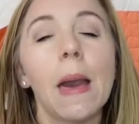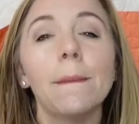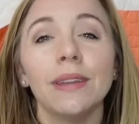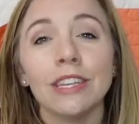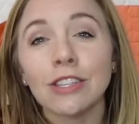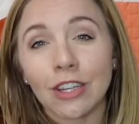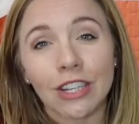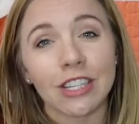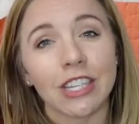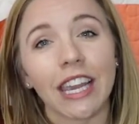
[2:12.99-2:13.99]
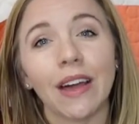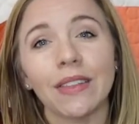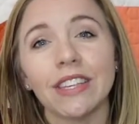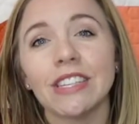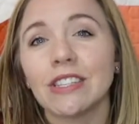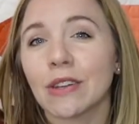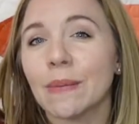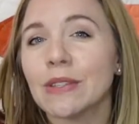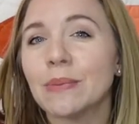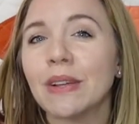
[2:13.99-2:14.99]
be sure to check out the
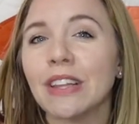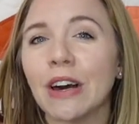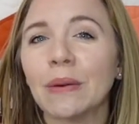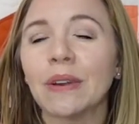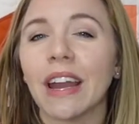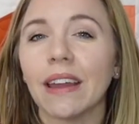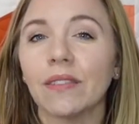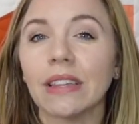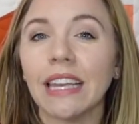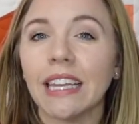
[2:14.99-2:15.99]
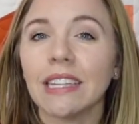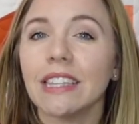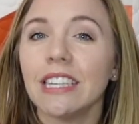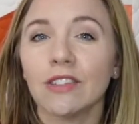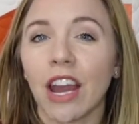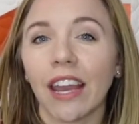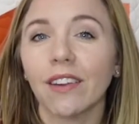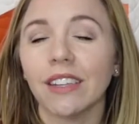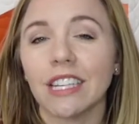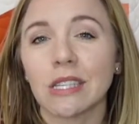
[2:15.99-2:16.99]
description below where I've linked the triangle
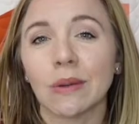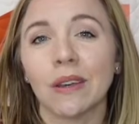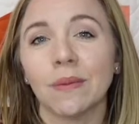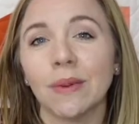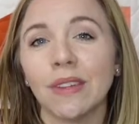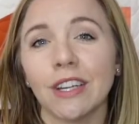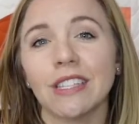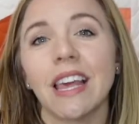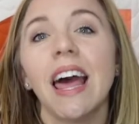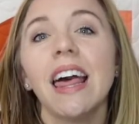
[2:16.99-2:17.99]
and a square rulers